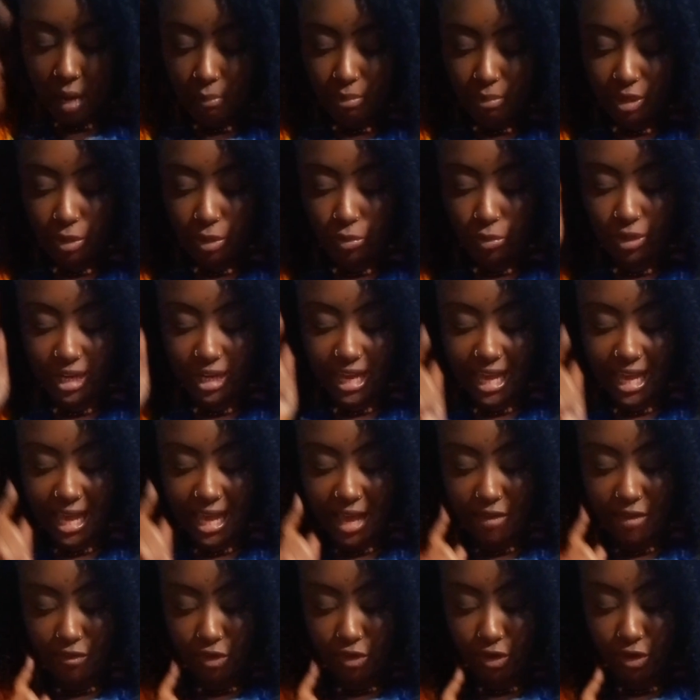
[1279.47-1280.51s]
but
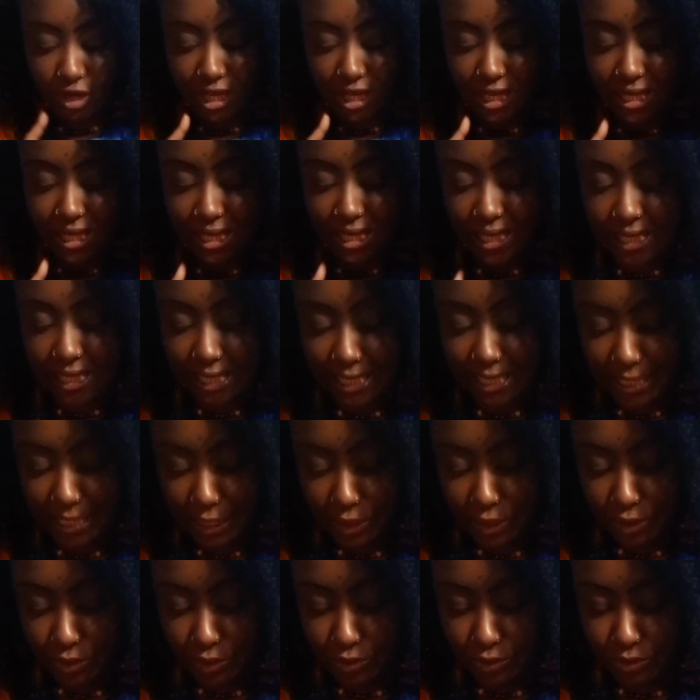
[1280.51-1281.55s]
whatever he
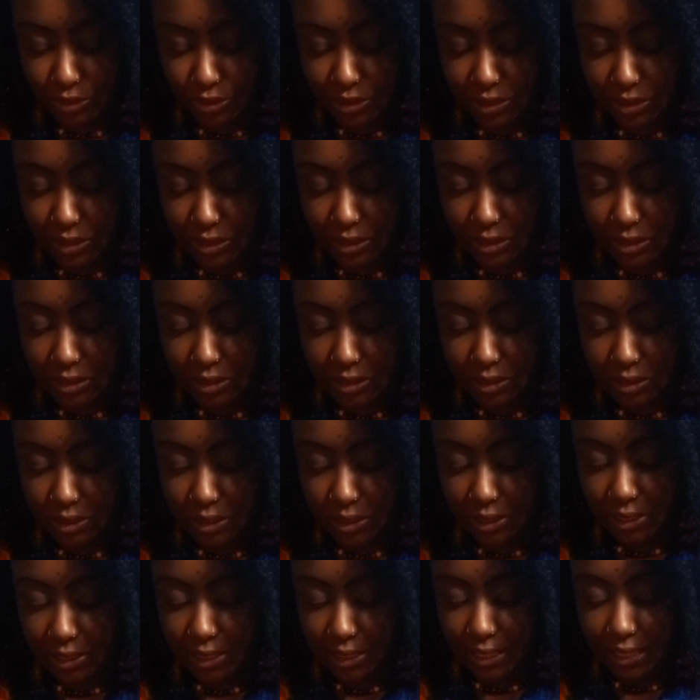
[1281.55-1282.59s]
hears,
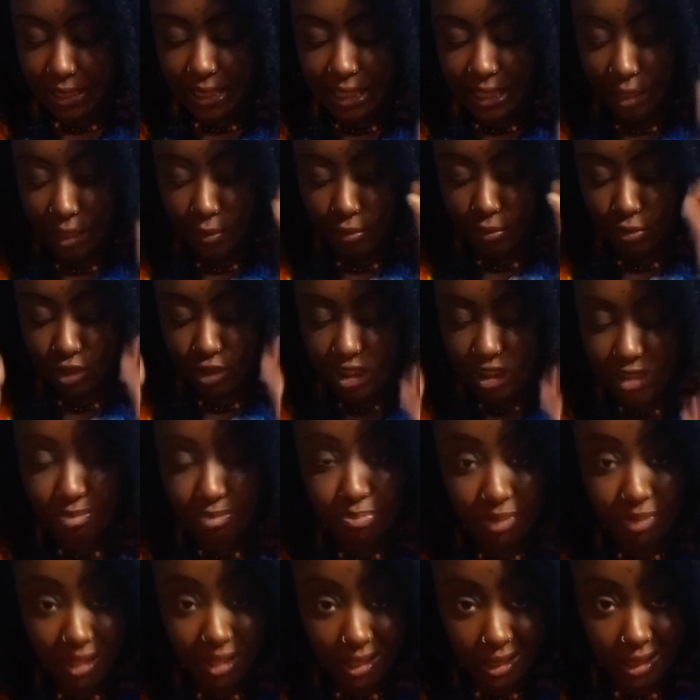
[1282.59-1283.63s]
he will
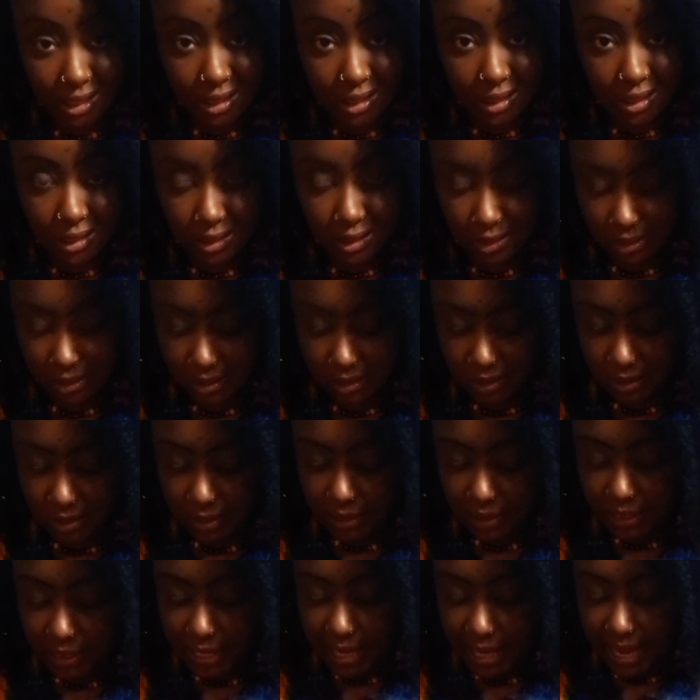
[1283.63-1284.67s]
speak,
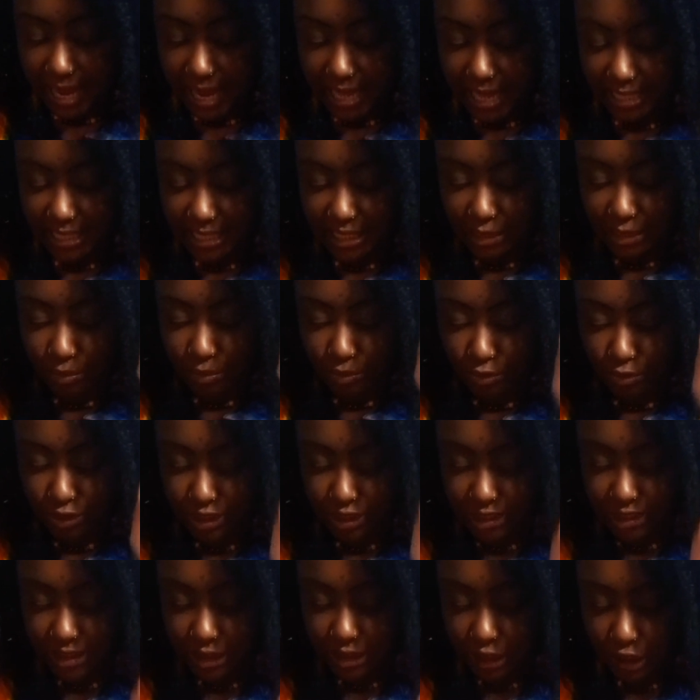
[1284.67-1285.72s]
and he will
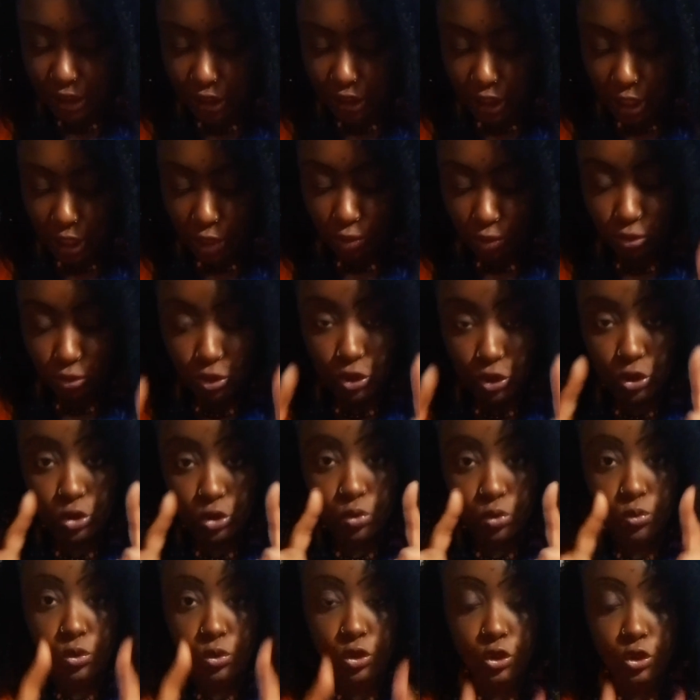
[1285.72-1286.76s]
disclose
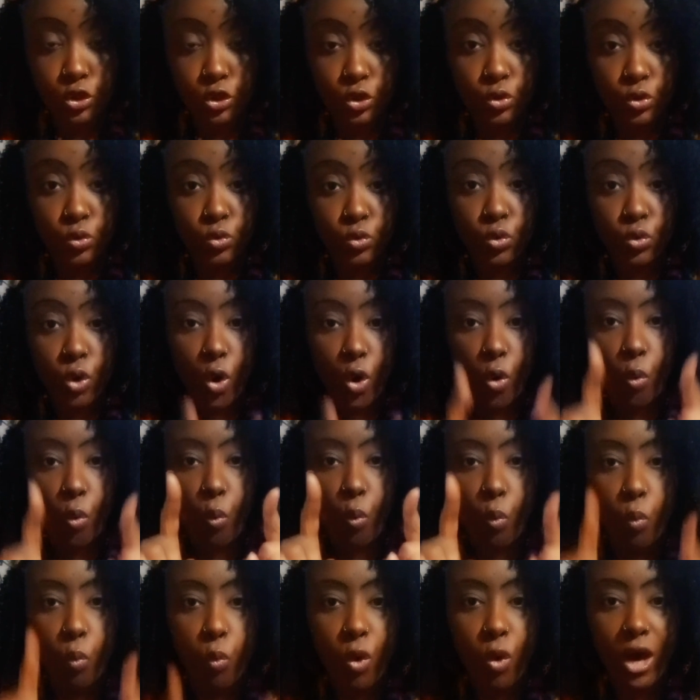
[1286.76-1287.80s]
to you
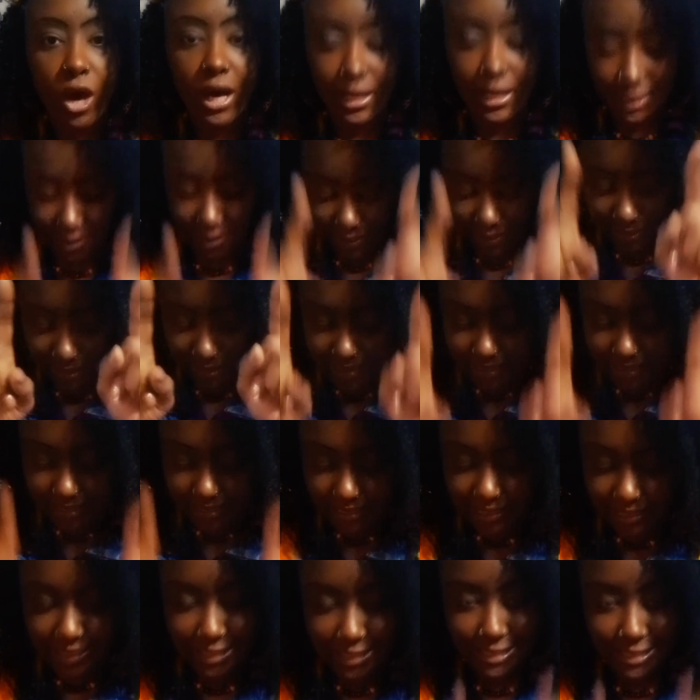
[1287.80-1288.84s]
what
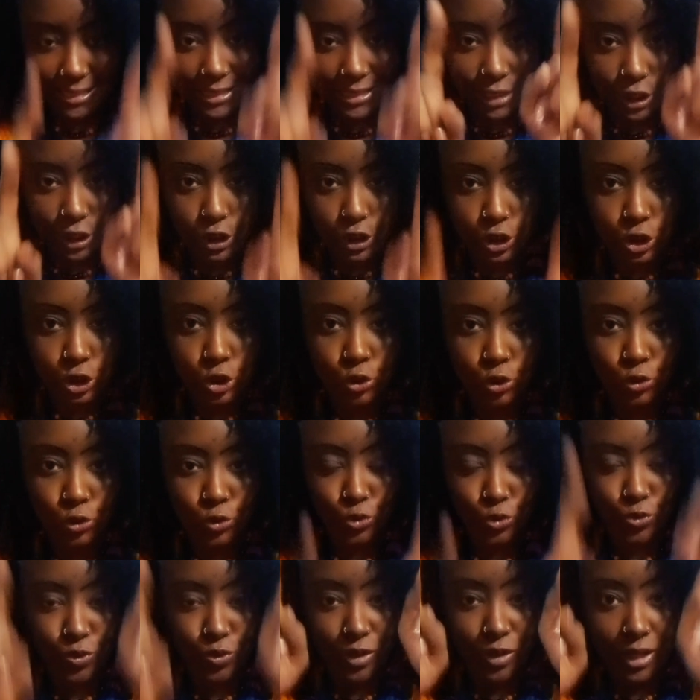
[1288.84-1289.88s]
is
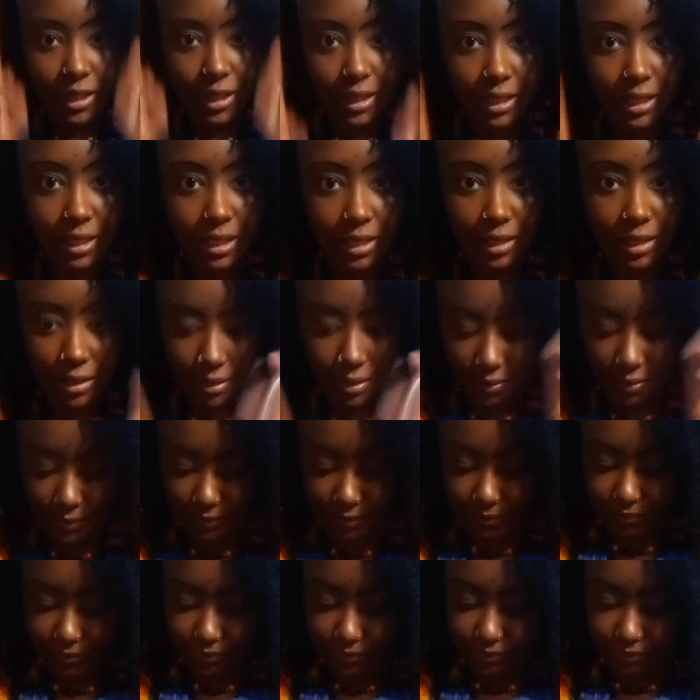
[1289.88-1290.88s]
to come.